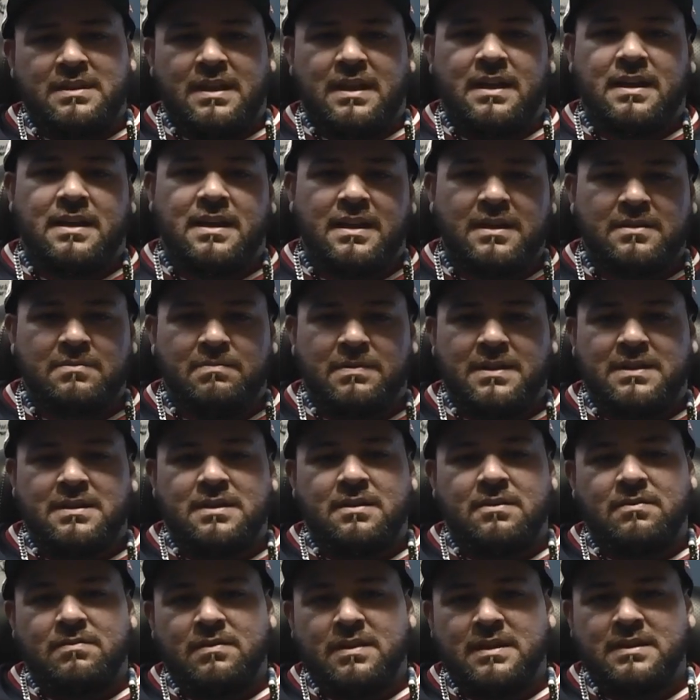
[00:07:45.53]
that I catch
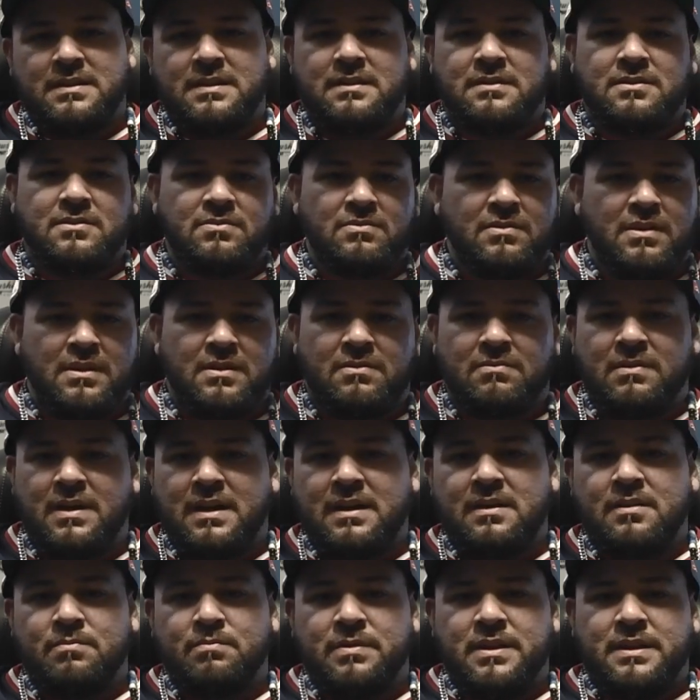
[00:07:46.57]
myself listening to on a
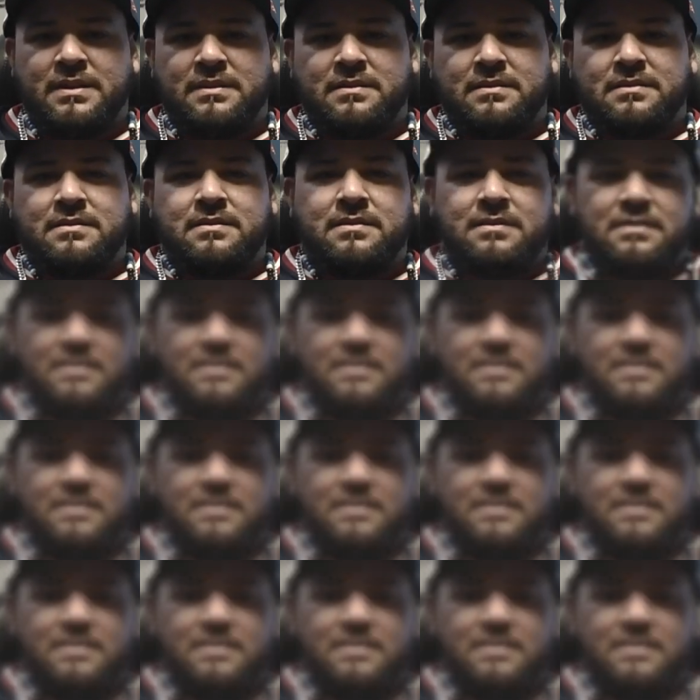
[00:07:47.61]
regular basis.